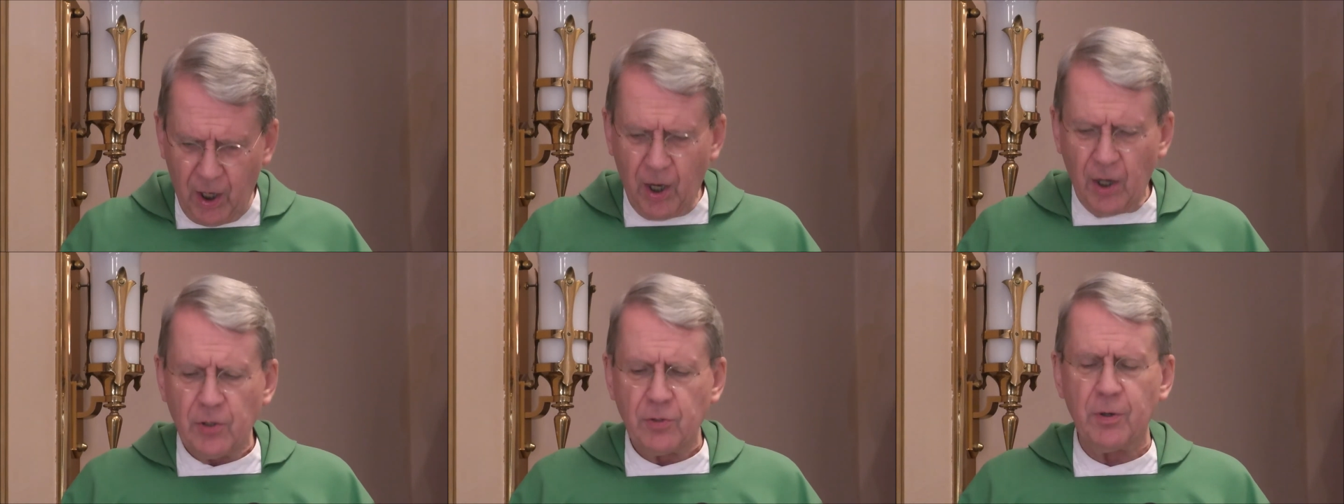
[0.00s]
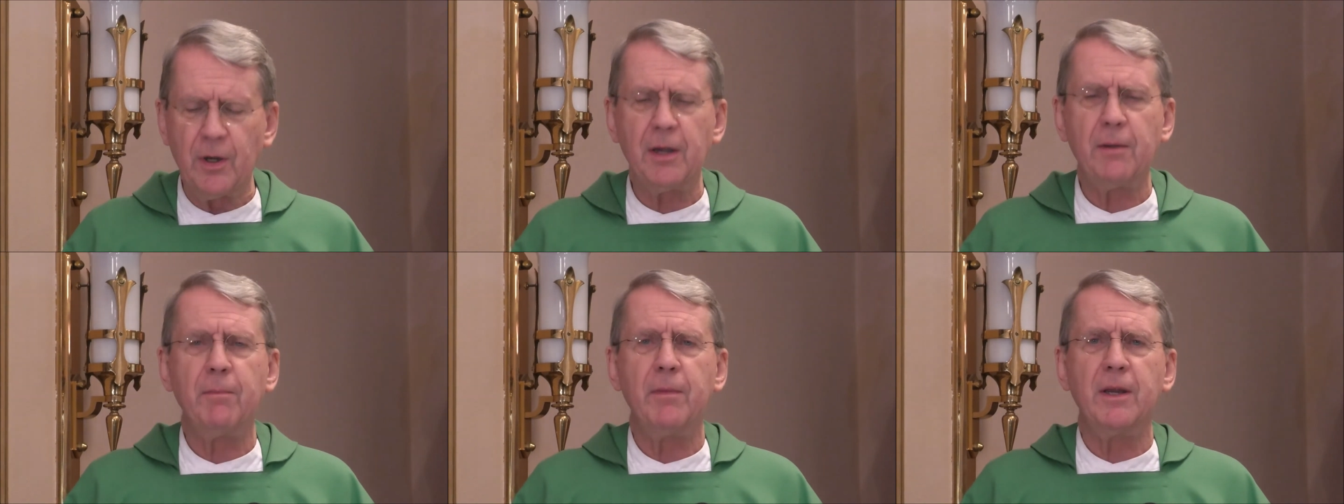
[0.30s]

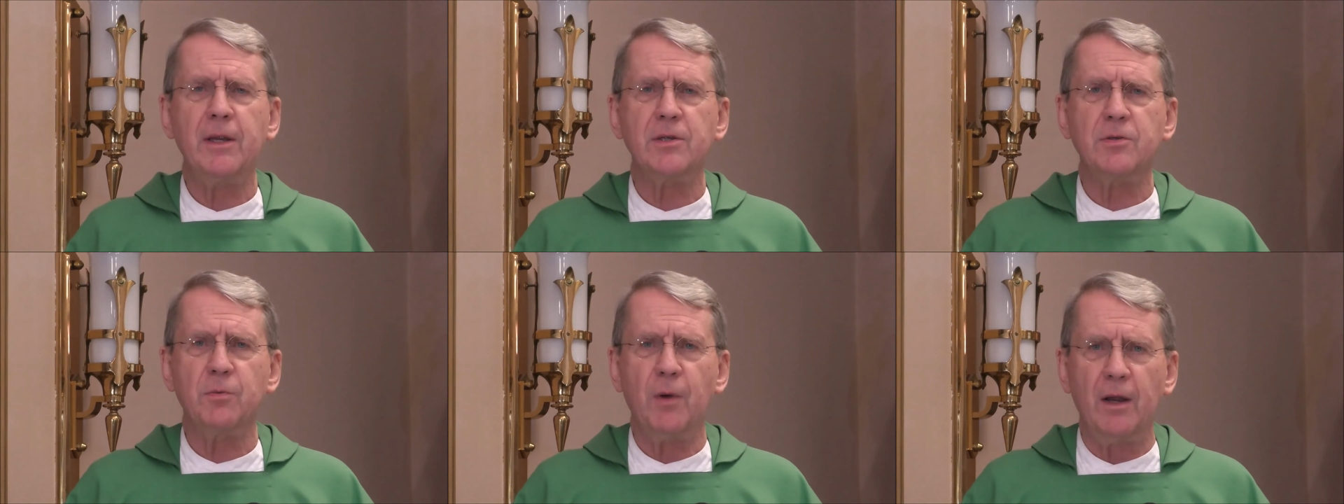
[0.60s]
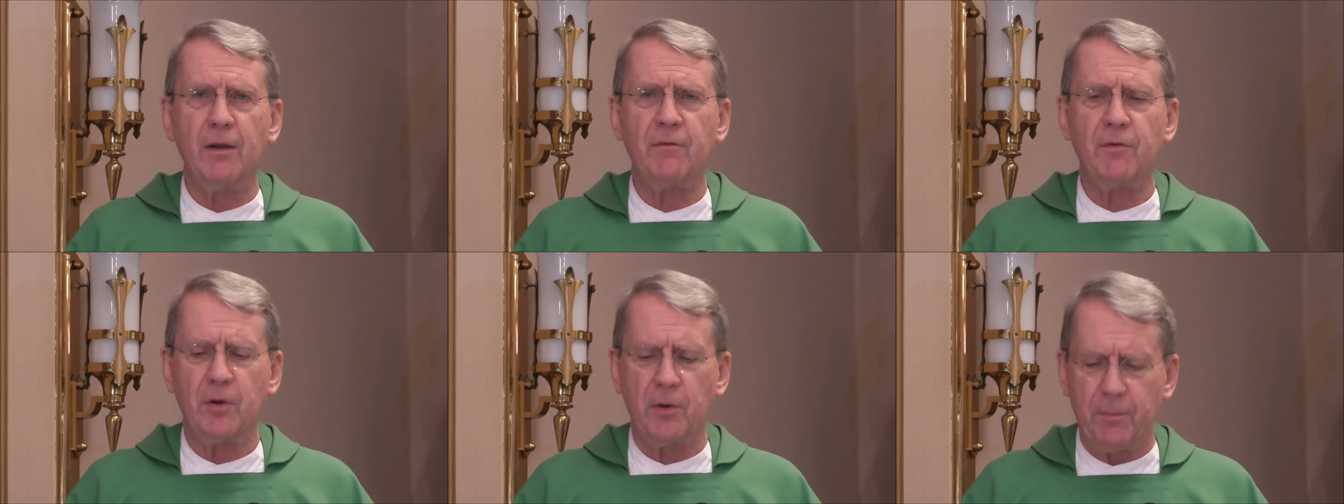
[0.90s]
Treat me as one
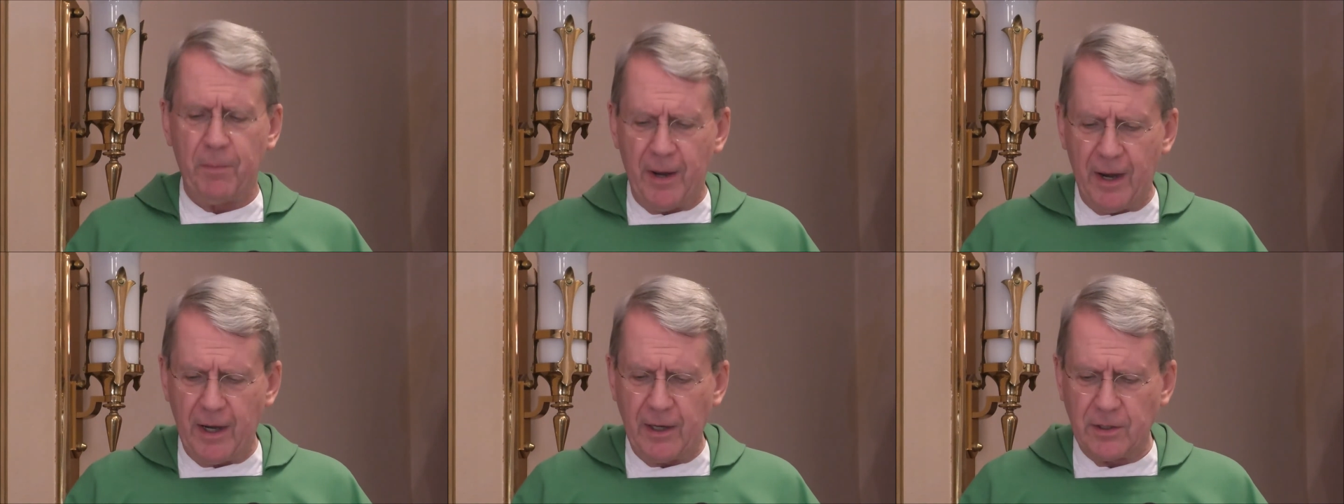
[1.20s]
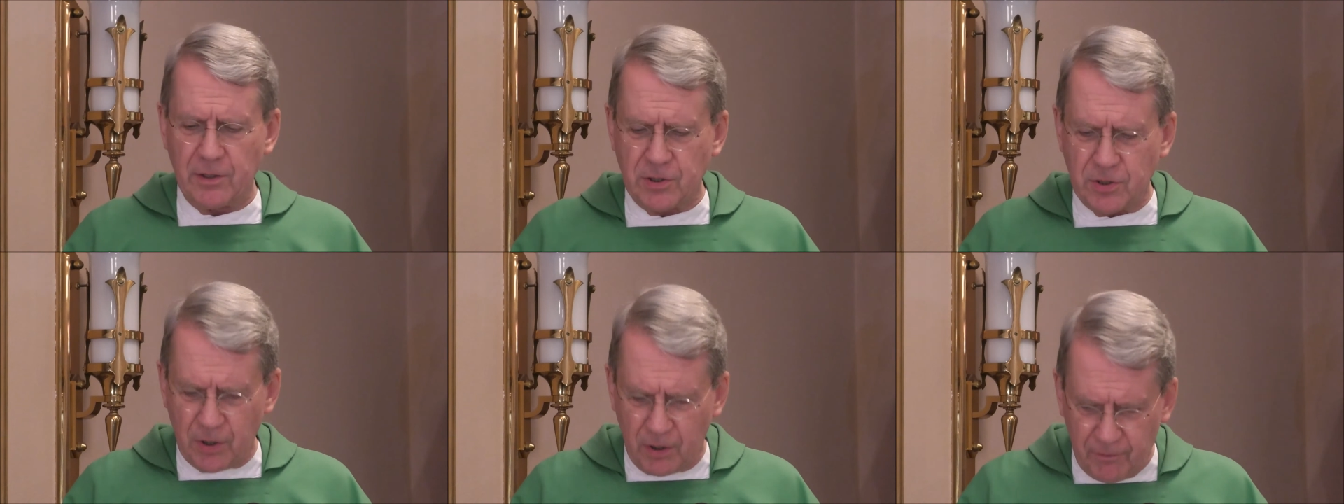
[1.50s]
of your
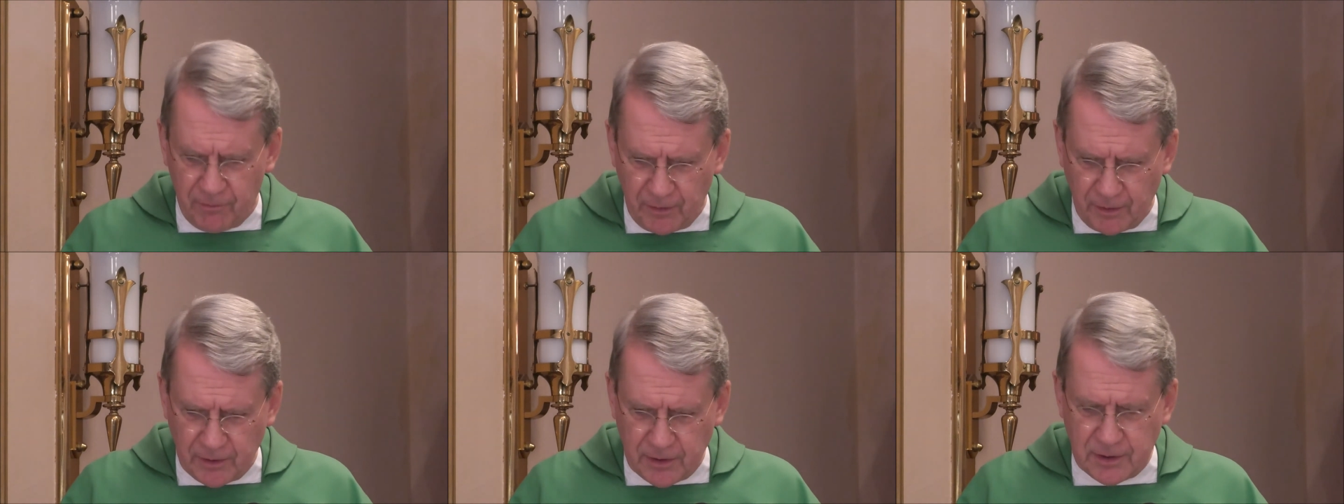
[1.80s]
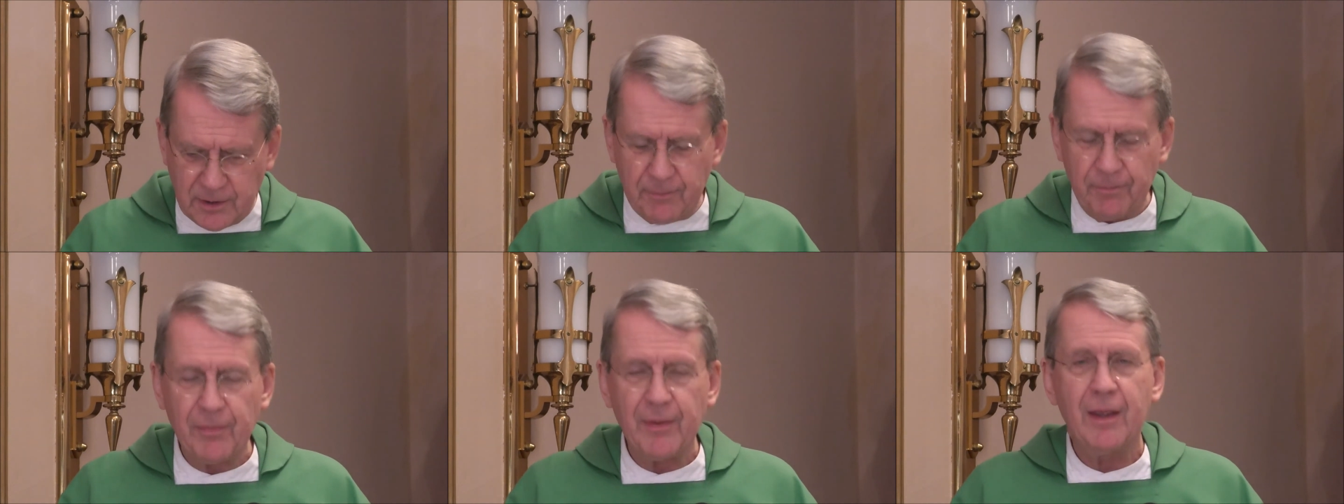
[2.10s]
paid servants.